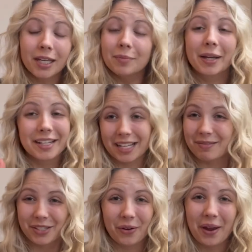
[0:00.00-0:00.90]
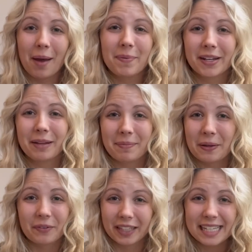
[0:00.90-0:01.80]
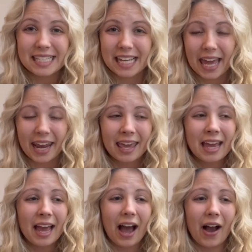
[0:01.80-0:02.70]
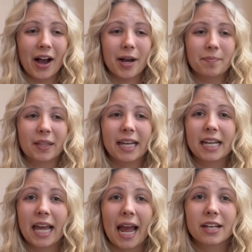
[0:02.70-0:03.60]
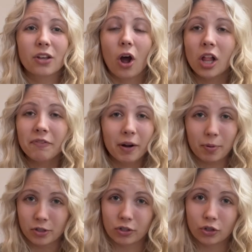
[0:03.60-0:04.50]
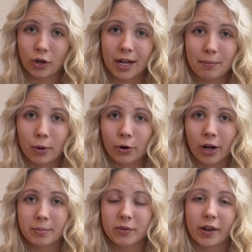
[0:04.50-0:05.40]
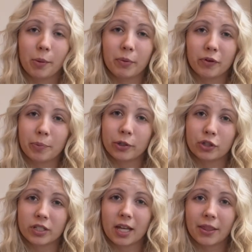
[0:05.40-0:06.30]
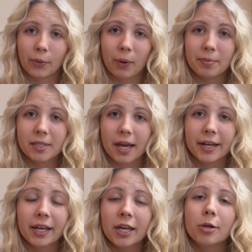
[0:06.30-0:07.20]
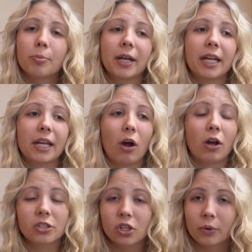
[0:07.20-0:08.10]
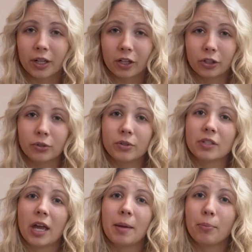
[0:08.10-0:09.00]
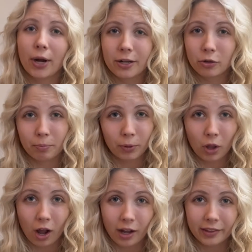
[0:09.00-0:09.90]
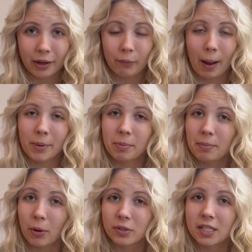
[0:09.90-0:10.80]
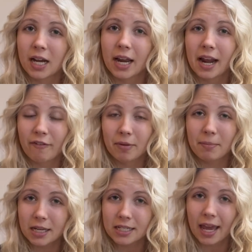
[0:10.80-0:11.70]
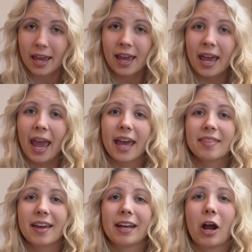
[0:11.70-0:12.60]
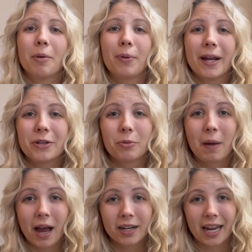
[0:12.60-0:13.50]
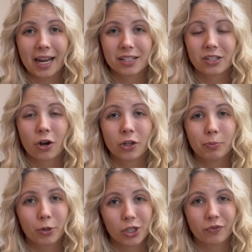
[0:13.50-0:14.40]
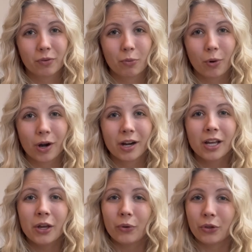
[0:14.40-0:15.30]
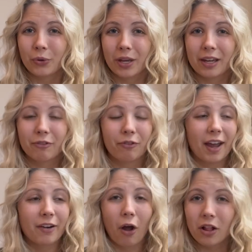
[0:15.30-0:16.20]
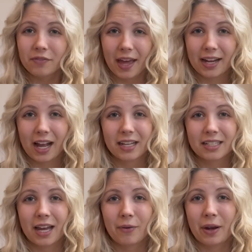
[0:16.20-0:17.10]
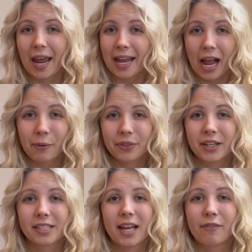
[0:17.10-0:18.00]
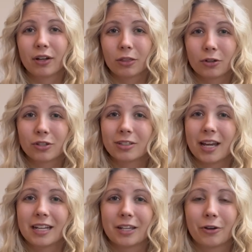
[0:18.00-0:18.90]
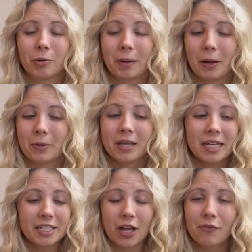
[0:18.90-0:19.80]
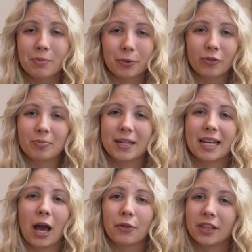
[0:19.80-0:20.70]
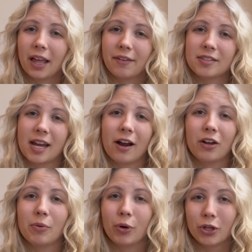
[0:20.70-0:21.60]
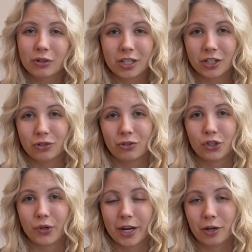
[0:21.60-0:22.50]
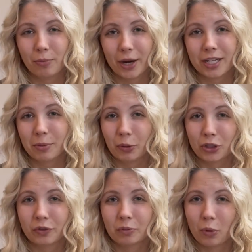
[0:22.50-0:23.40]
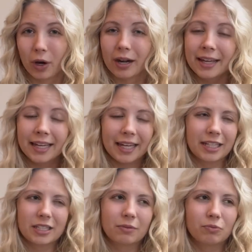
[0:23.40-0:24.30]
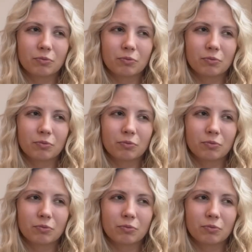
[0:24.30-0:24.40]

because I'm so happy to be releasing it, um, it has all of our personal training programs available for purchase on the website, but it also includes a brand new blog that I'm going to be posting on every Monday, and then our brand new podcast called Push for More. You can find all of that content and hang out with us every Thursday to hear about self improvement, healthy lifestyle, and what you need to do to train your brain to push for more. It's